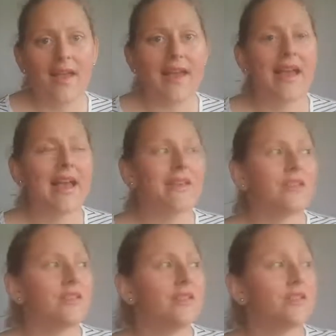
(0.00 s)

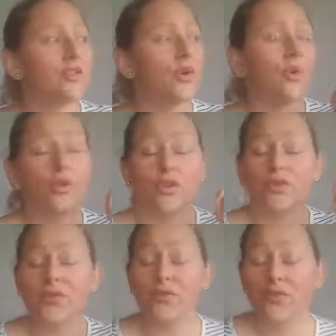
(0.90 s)
And so
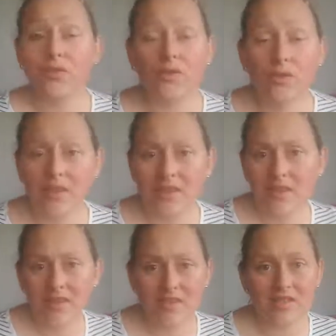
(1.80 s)
if you feel
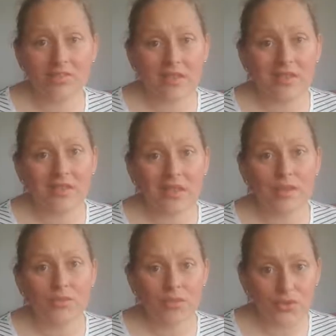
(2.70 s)
like this is the right
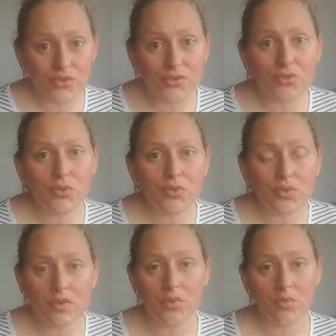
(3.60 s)
time to do
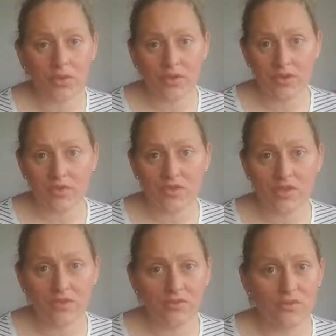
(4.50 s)
the work on
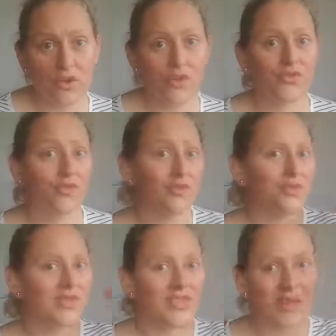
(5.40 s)
self-love, so
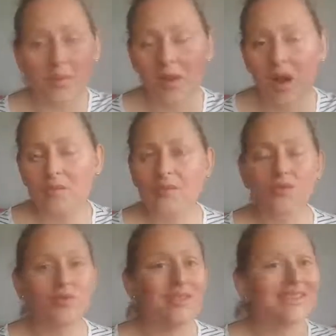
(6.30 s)
you step up, you
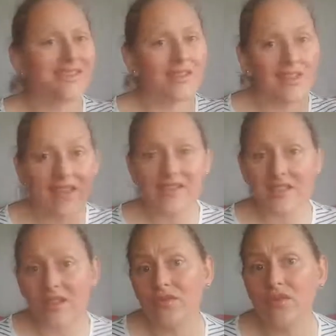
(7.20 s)
create the
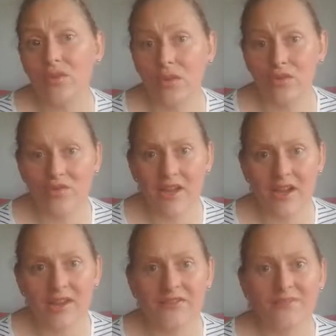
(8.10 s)
next level of
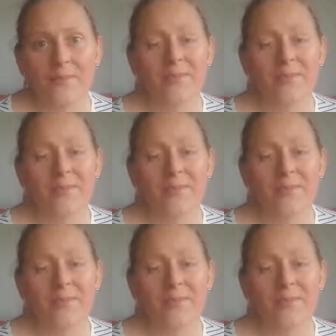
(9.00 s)
life,